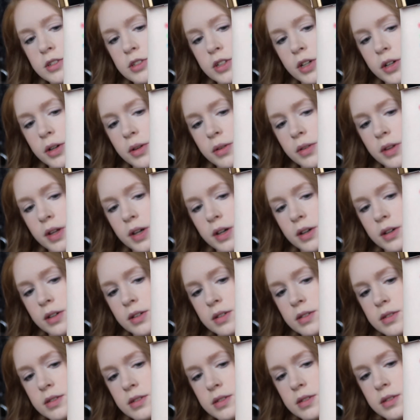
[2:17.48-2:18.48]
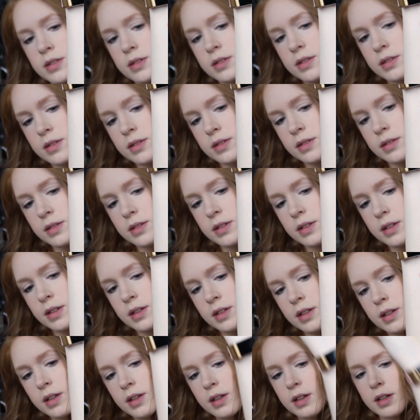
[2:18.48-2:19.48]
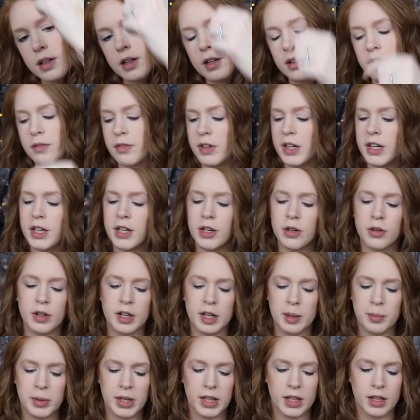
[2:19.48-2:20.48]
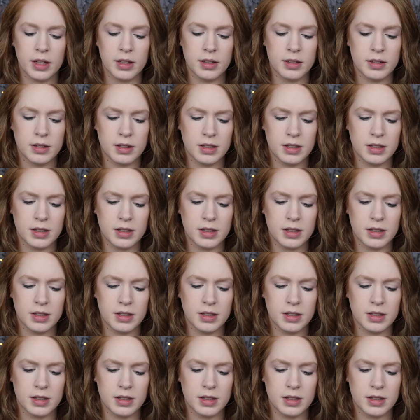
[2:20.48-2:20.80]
show you those. Very creamy,